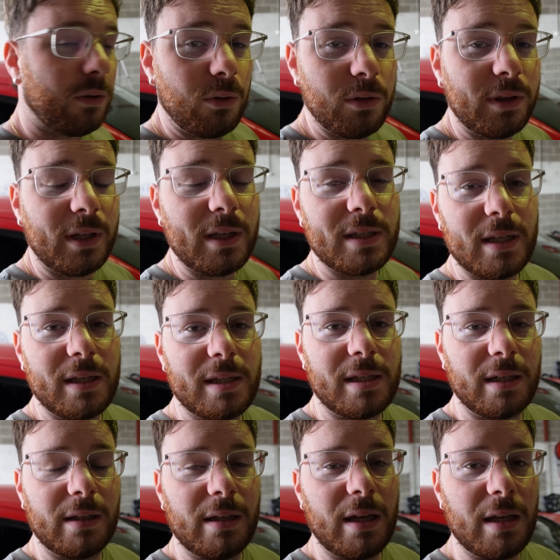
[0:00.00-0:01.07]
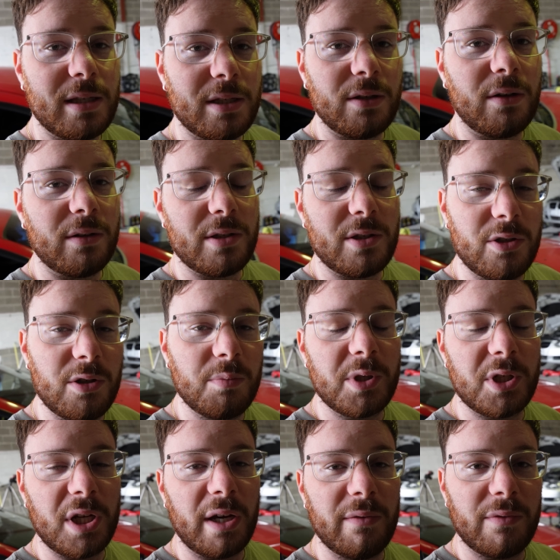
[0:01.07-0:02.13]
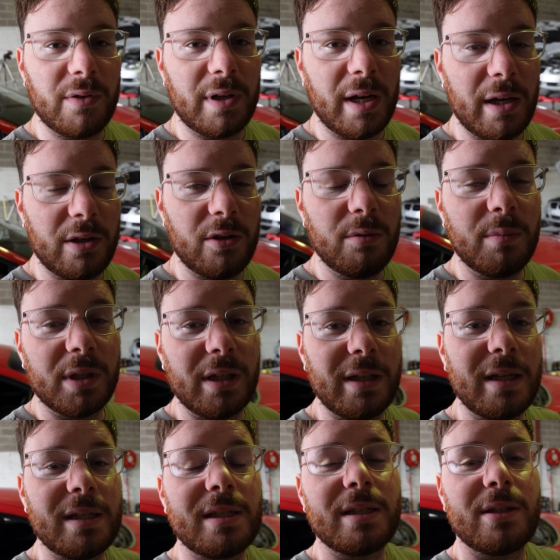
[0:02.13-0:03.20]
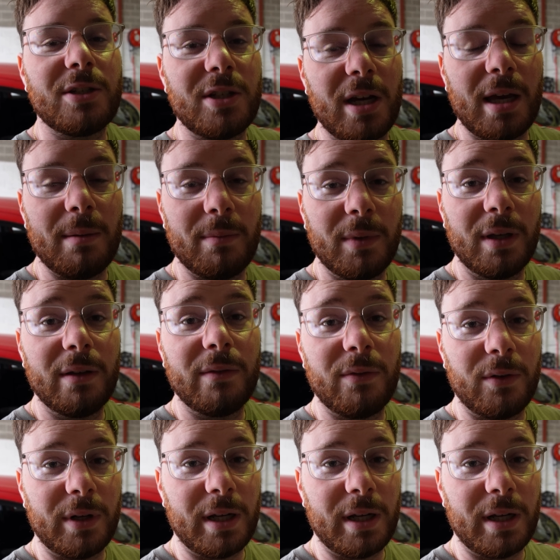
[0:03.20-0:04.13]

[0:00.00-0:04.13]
All things considered, it's not super cheap for an AU, but it is cheap for an